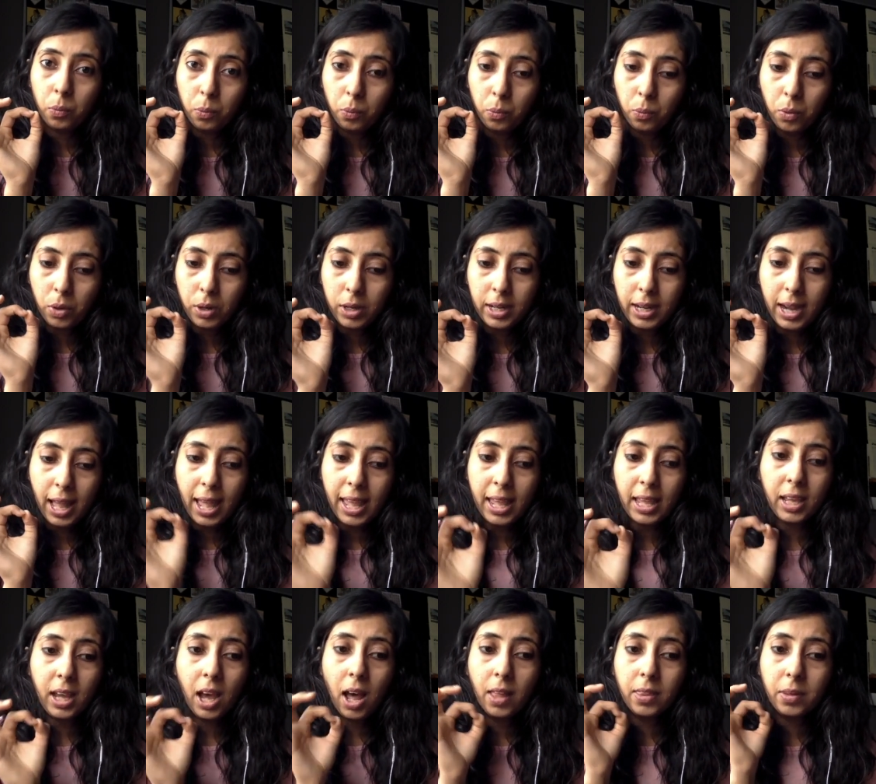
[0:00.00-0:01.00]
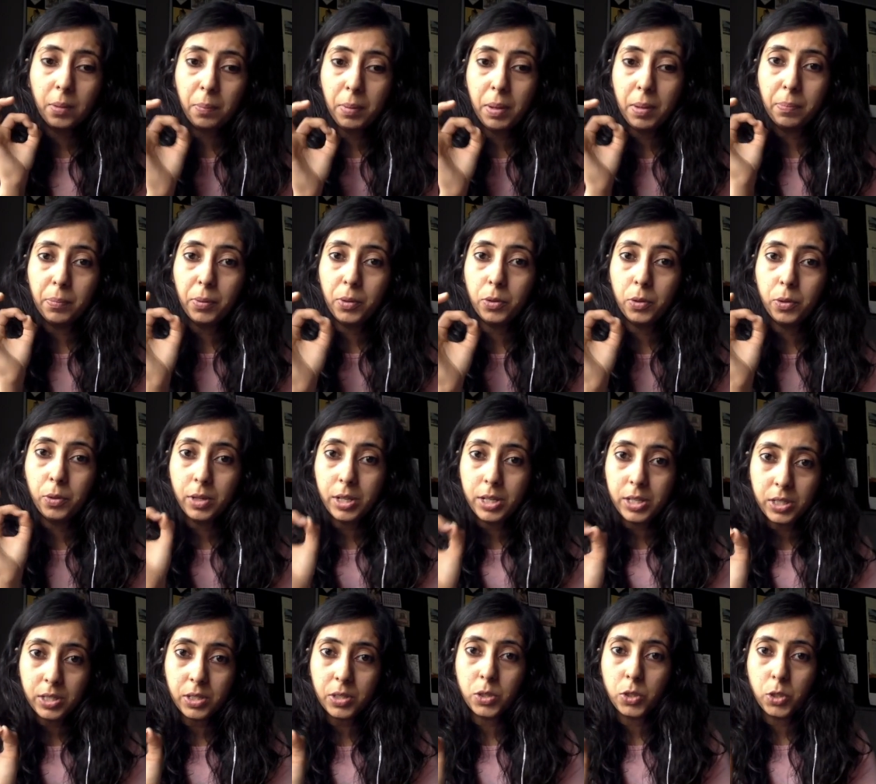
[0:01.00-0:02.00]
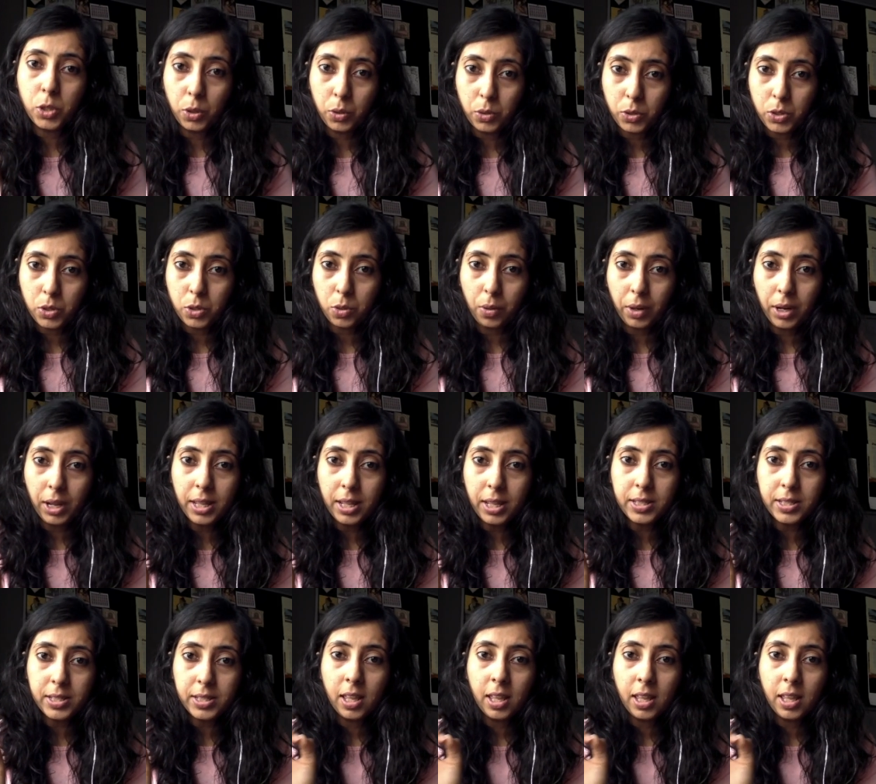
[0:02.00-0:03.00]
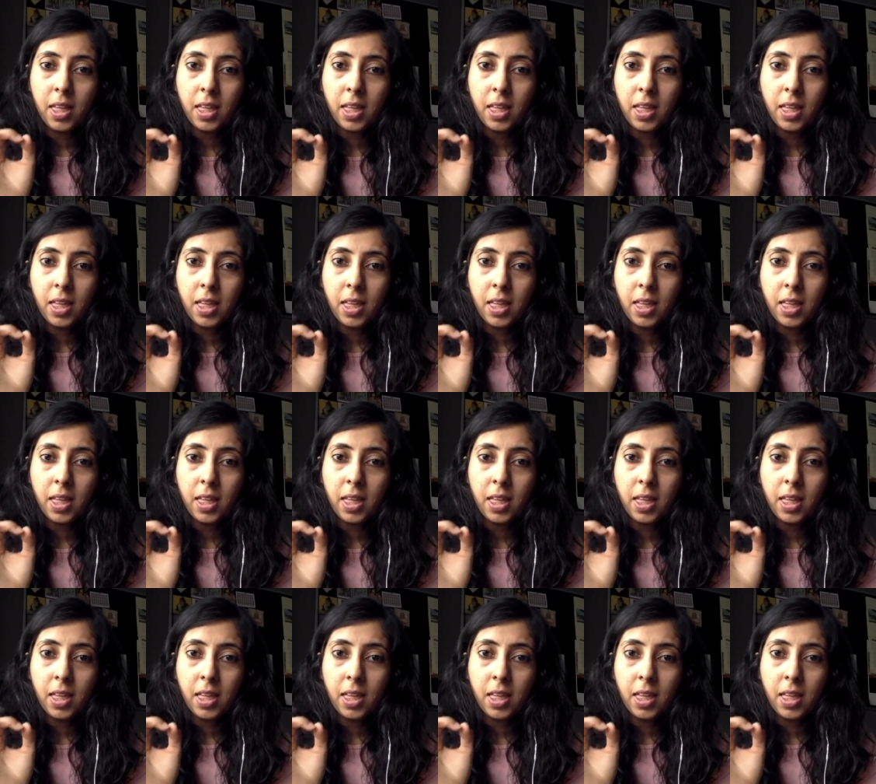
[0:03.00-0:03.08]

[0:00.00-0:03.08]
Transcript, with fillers: would like other people to listen to your stories,